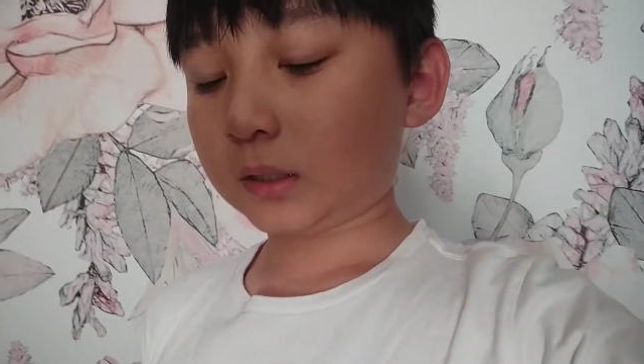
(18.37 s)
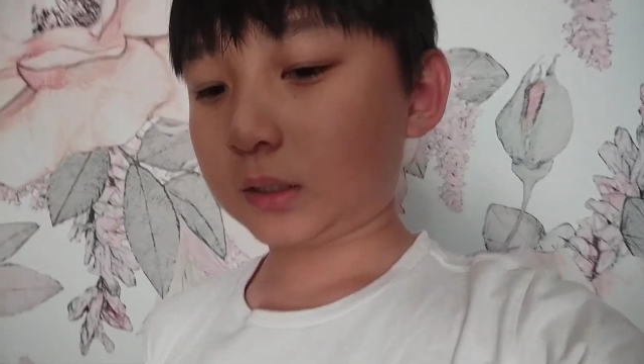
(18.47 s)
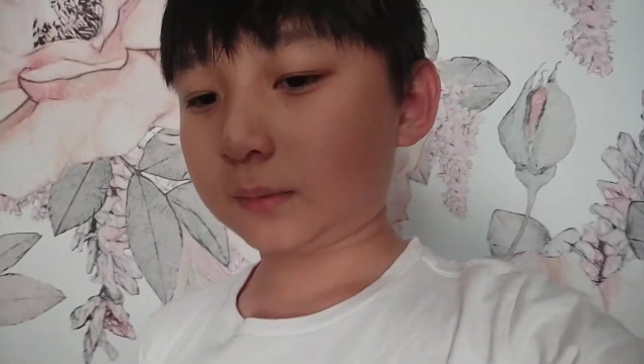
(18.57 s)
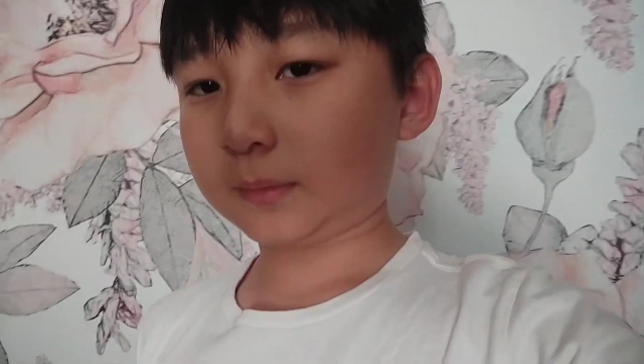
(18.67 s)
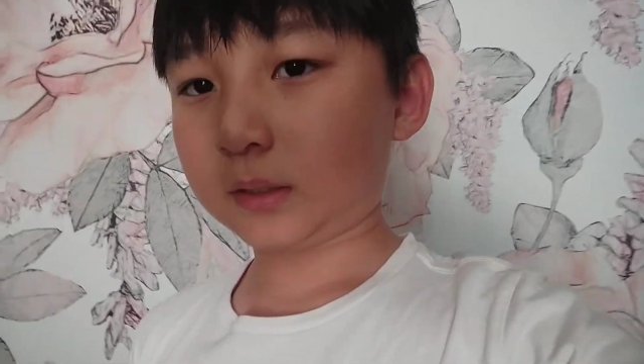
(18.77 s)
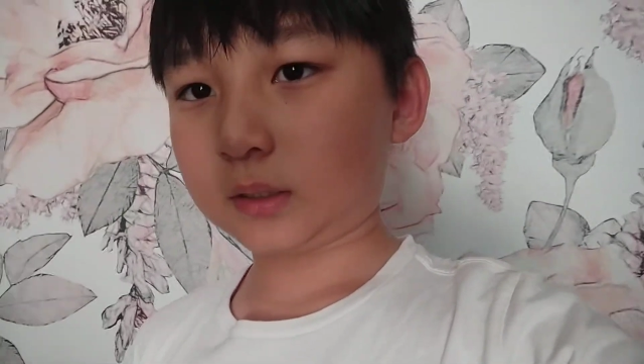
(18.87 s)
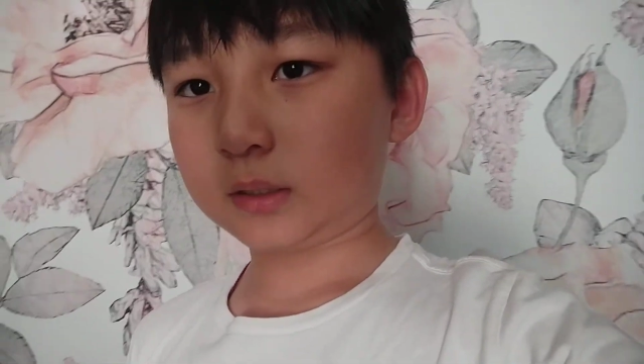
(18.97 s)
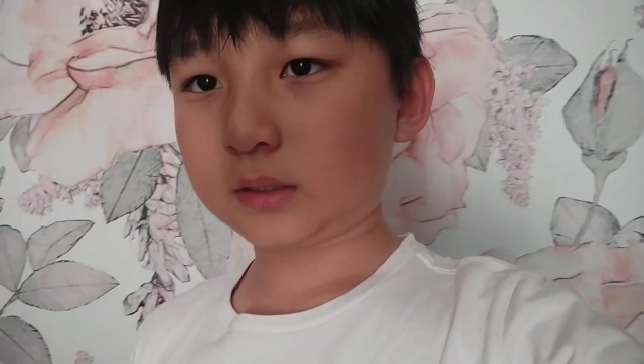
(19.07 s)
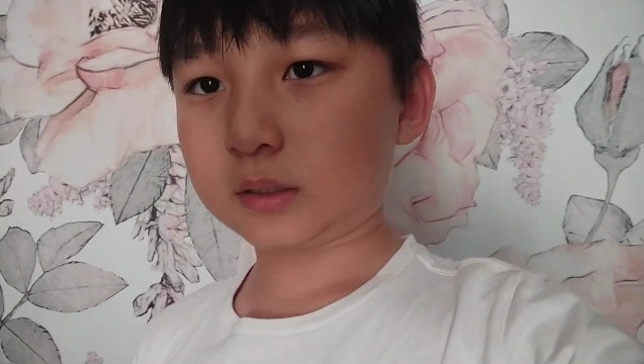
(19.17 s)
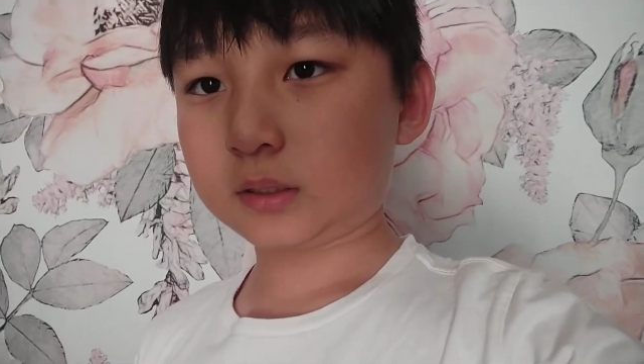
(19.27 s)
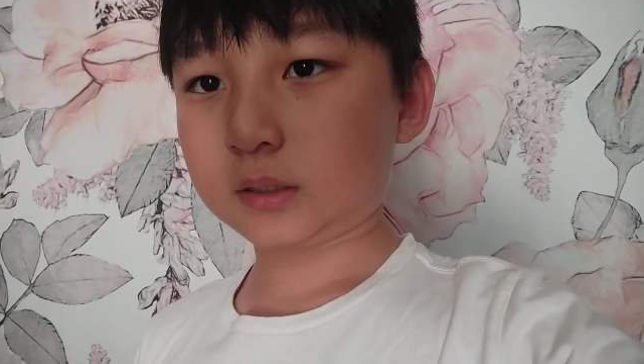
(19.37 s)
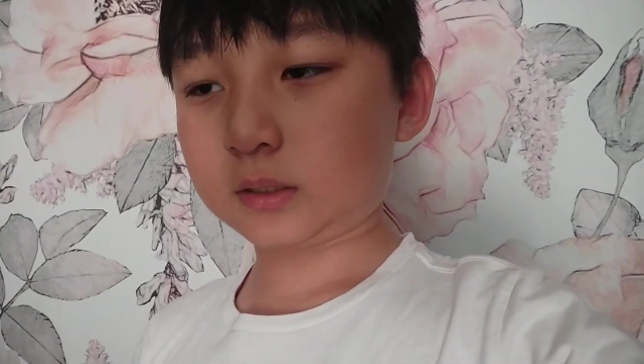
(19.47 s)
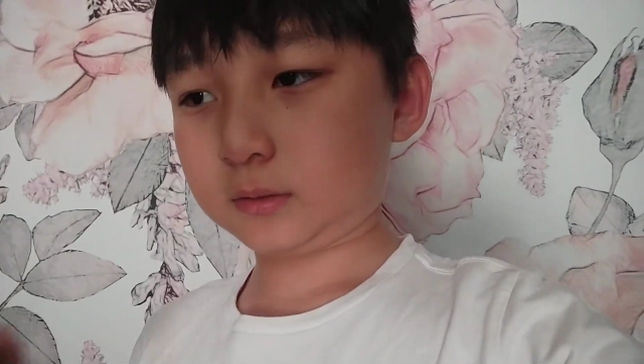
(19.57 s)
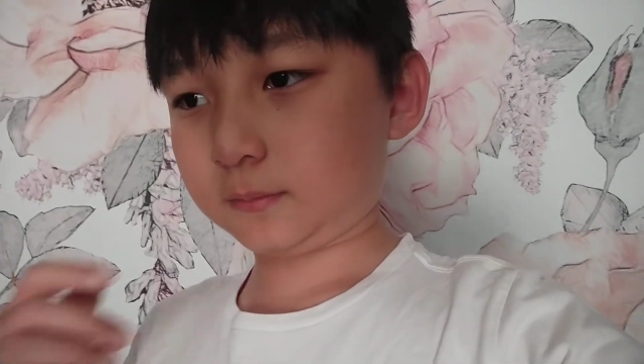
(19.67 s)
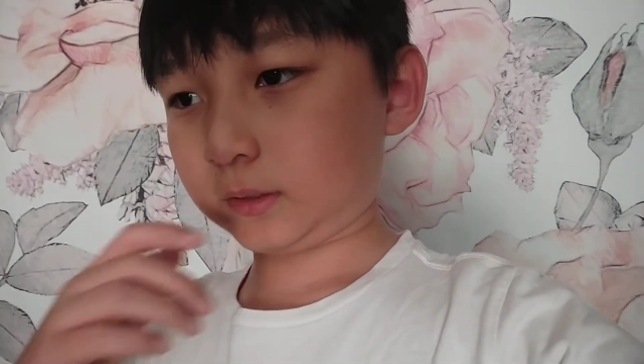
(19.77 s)
I'm here
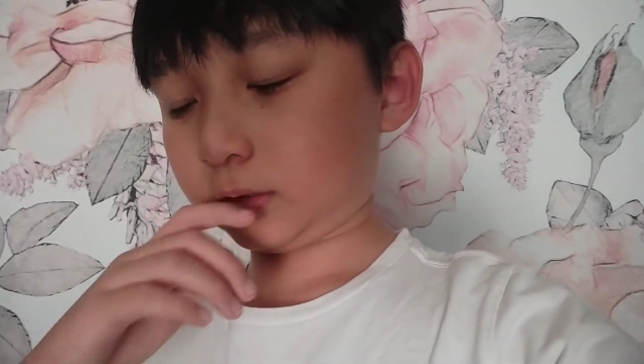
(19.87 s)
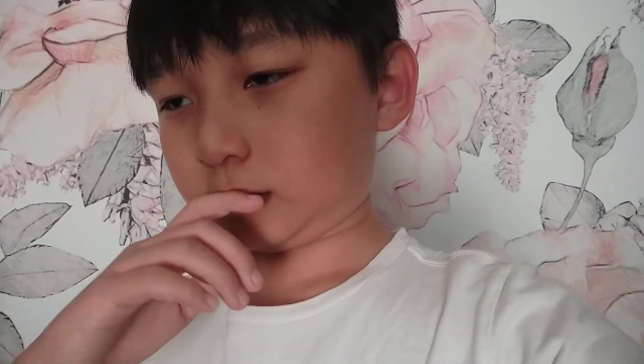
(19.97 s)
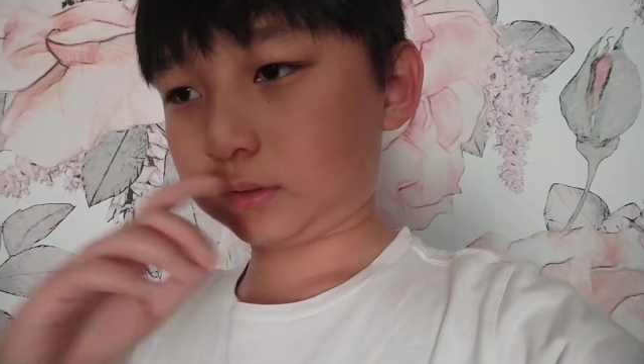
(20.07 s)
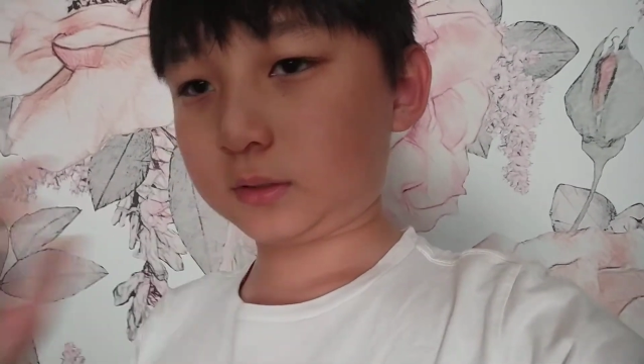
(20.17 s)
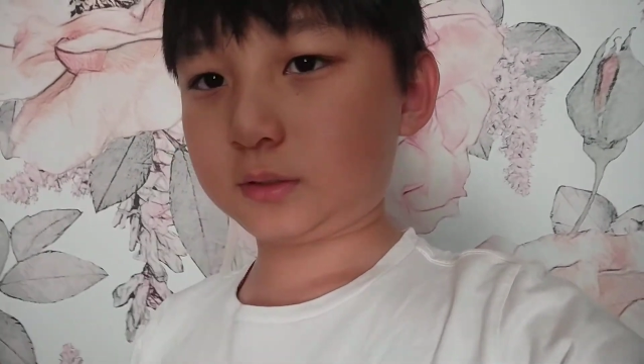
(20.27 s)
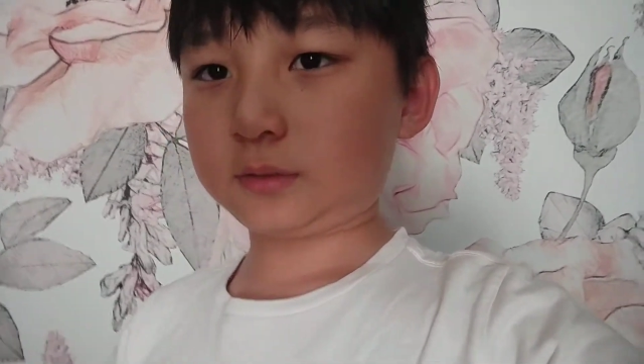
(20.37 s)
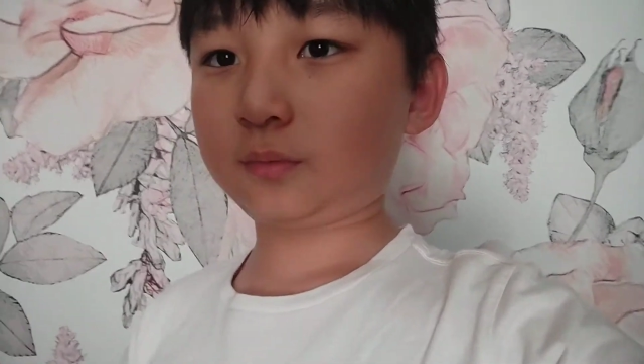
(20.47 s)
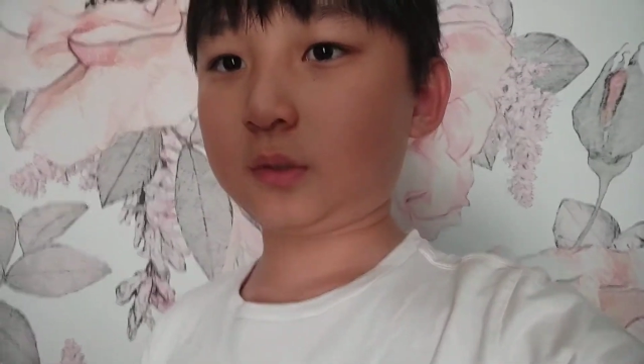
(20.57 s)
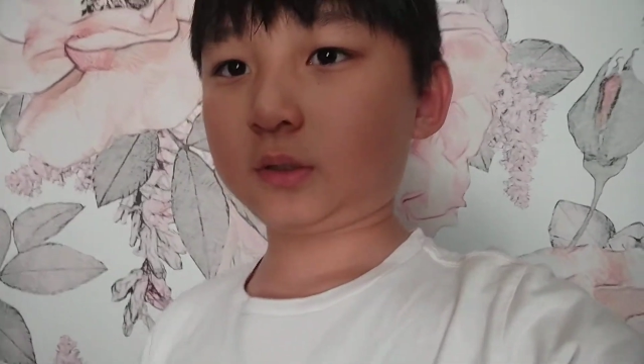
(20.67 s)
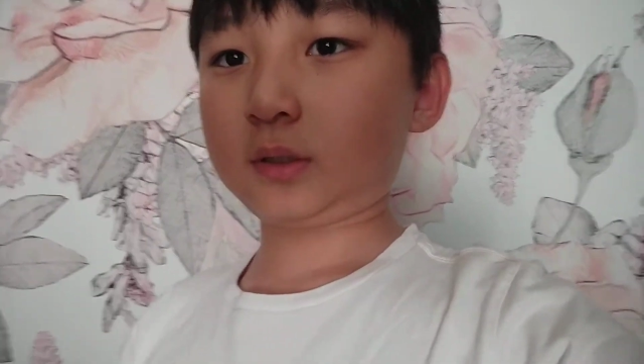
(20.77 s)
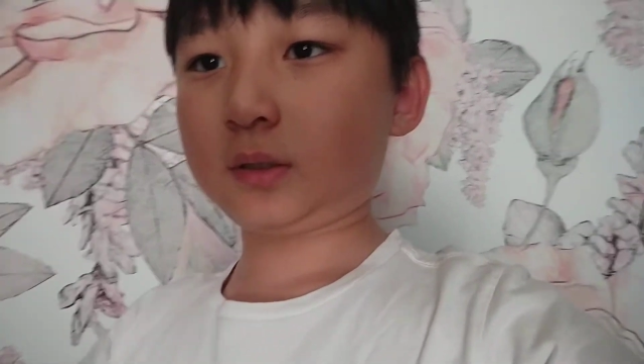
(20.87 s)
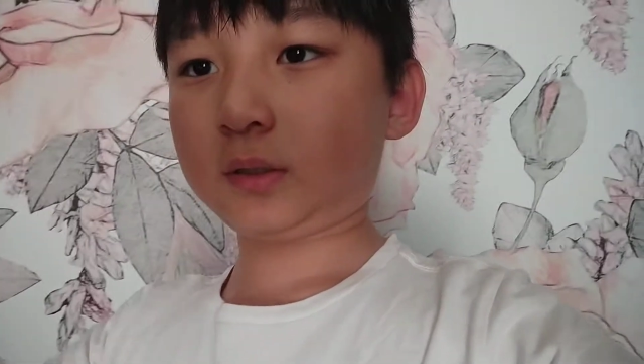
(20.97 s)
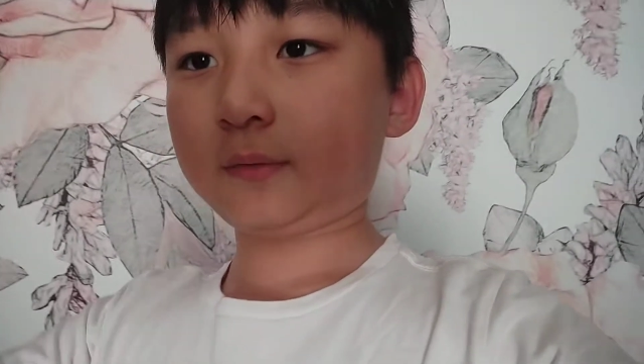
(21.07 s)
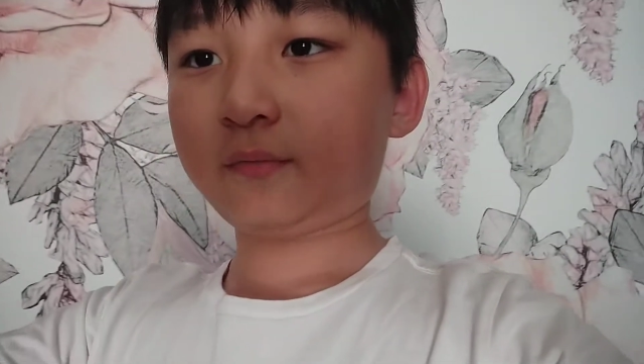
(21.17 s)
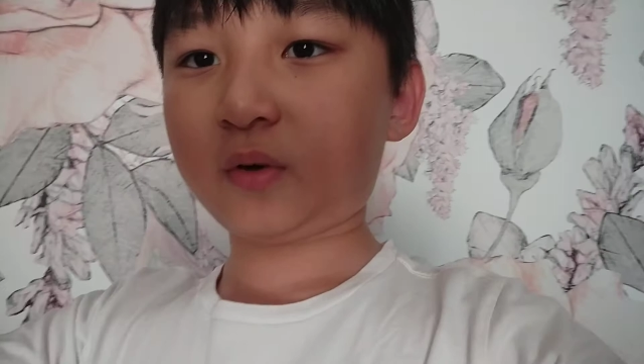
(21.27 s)
because I just want to
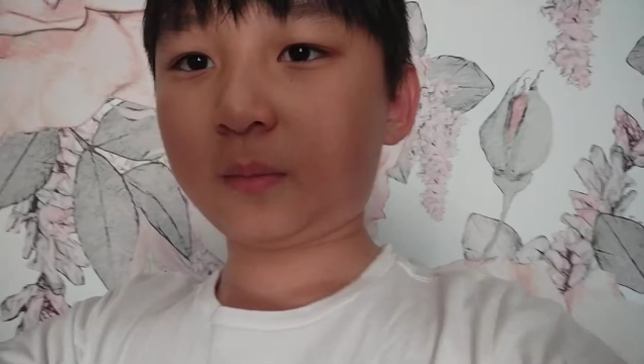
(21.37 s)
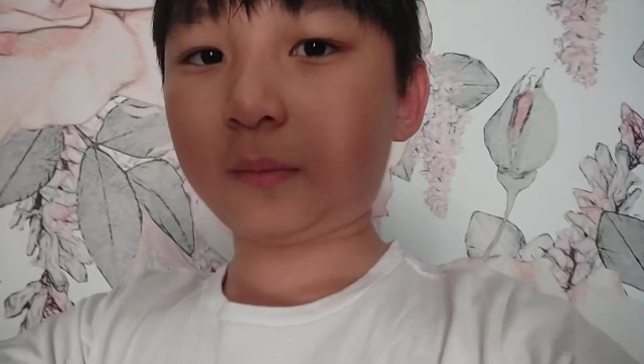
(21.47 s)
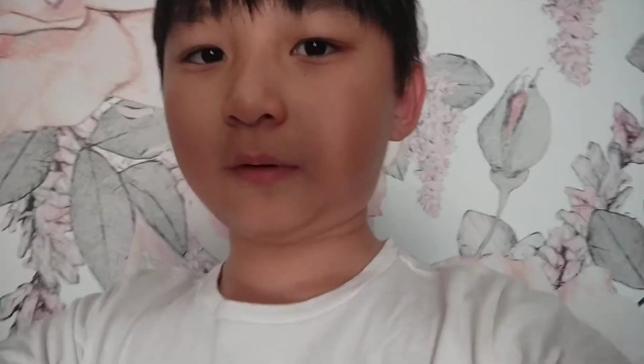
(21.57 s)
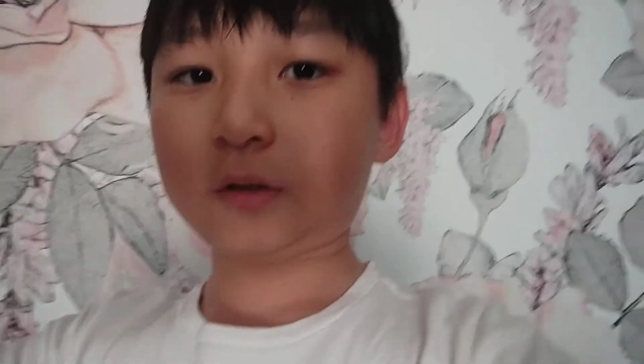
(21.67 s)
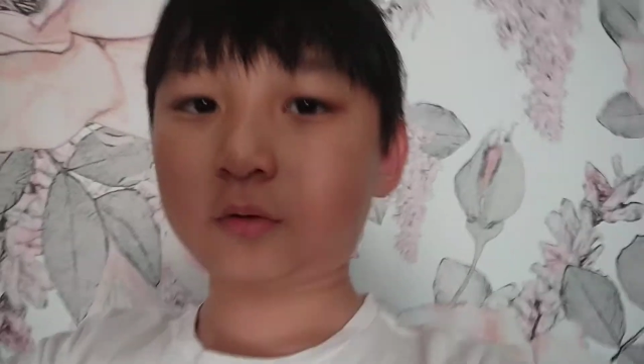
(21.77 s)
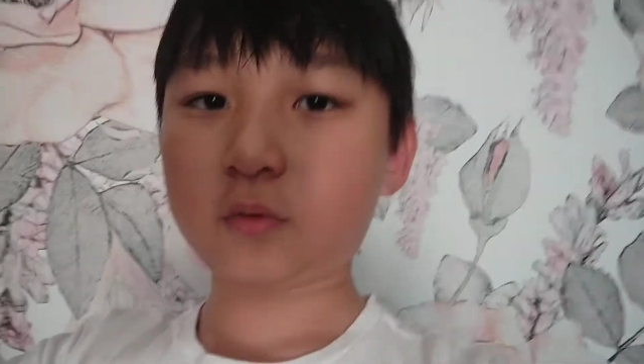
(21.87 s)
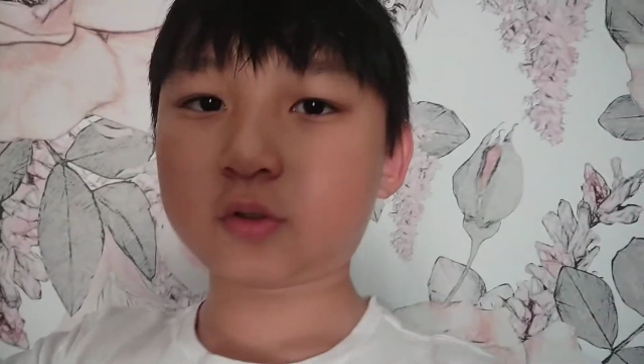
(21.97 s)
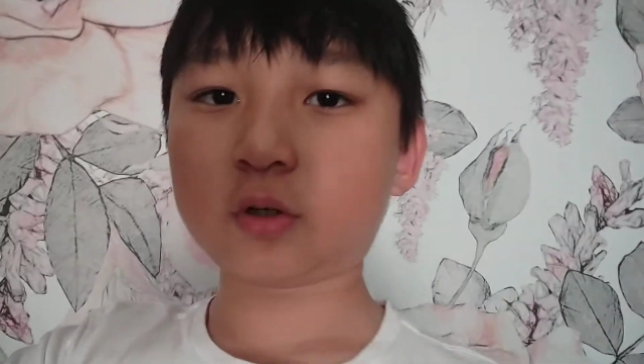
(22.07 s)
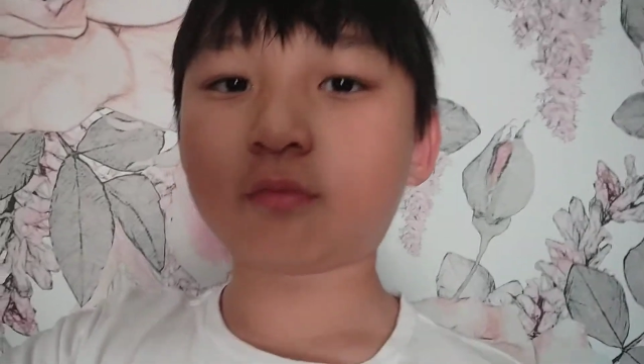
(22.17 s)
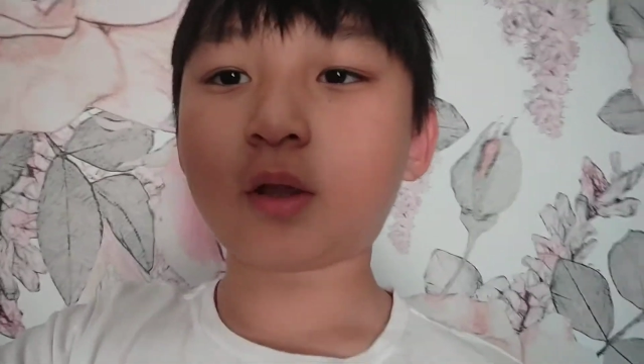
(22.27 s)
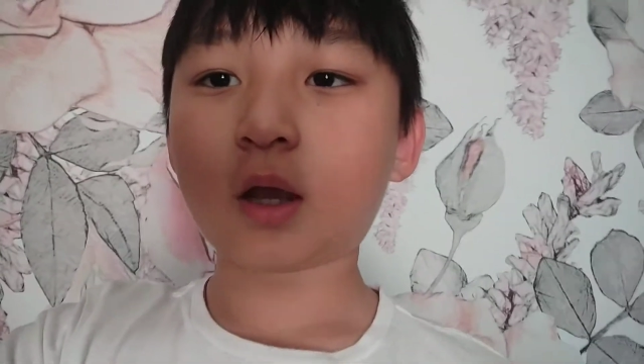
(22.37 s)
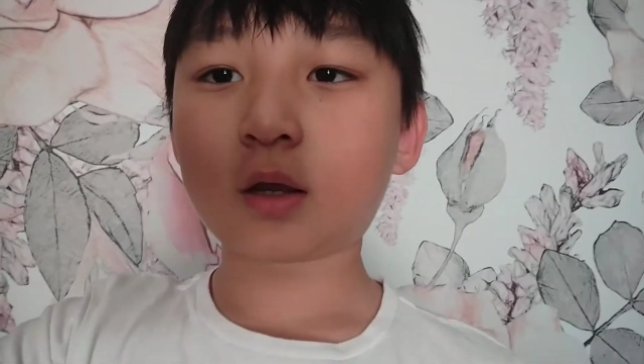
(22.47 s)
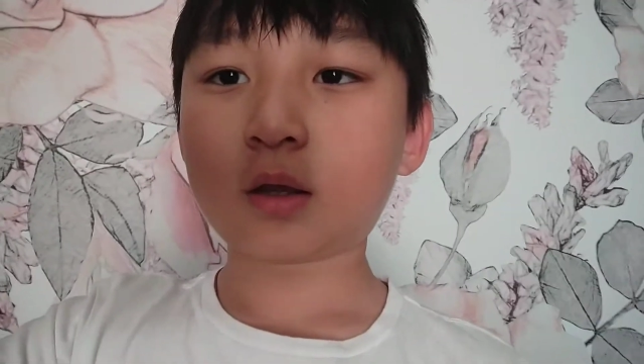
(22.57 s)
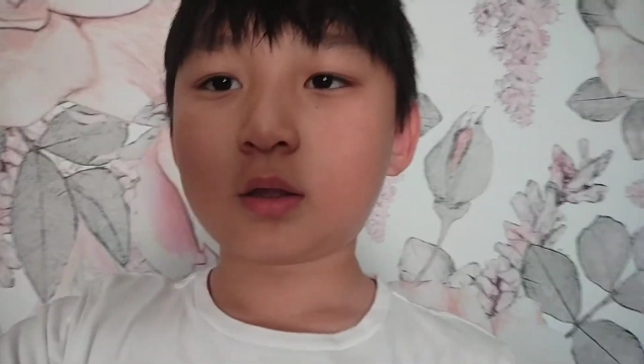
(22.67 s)
inform about the road trip vlog